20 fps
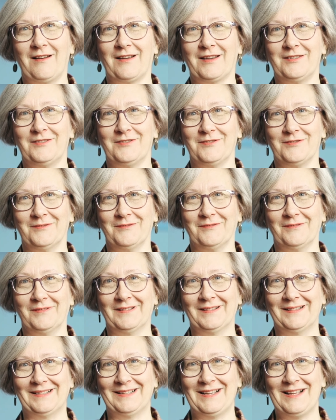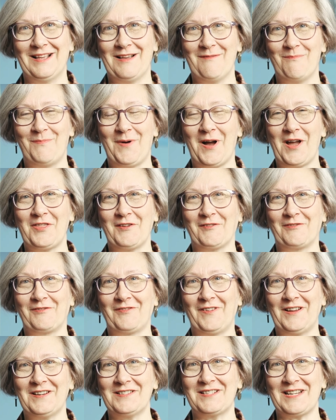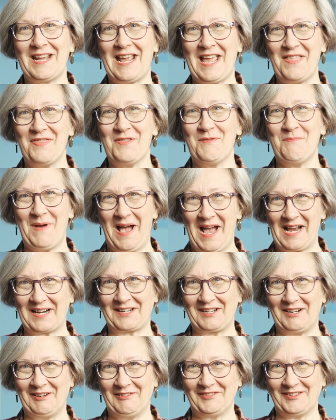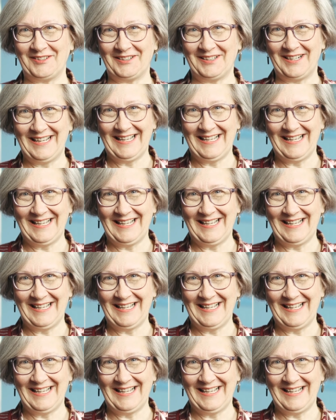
I do. By the front and the back cover.